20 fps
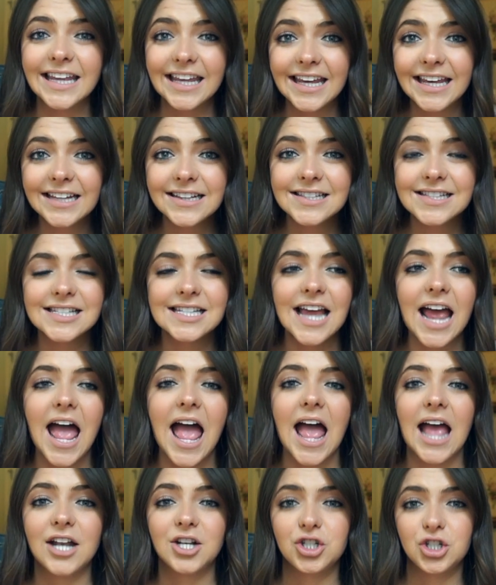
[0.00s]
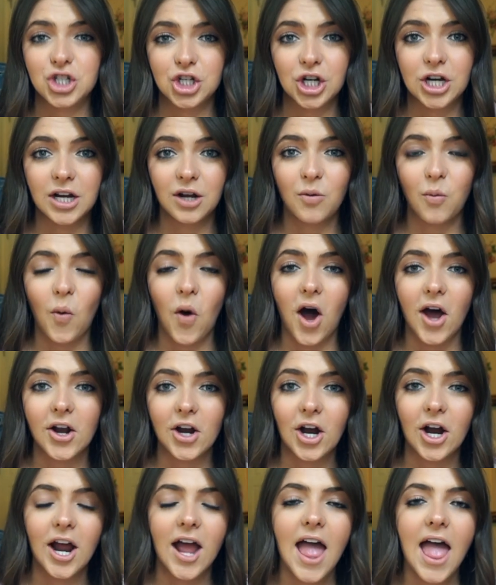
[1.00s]
eat and drink
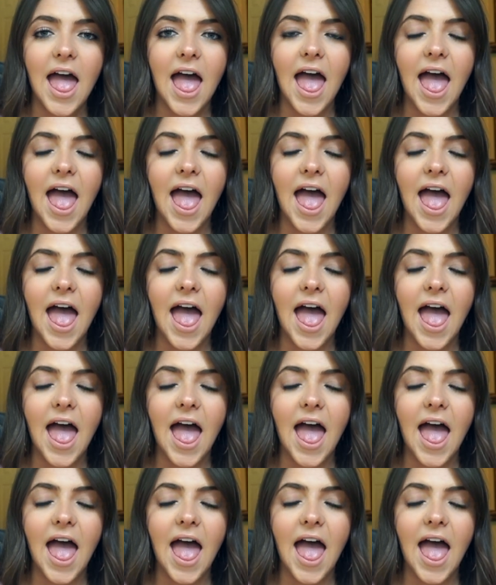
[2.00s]
water.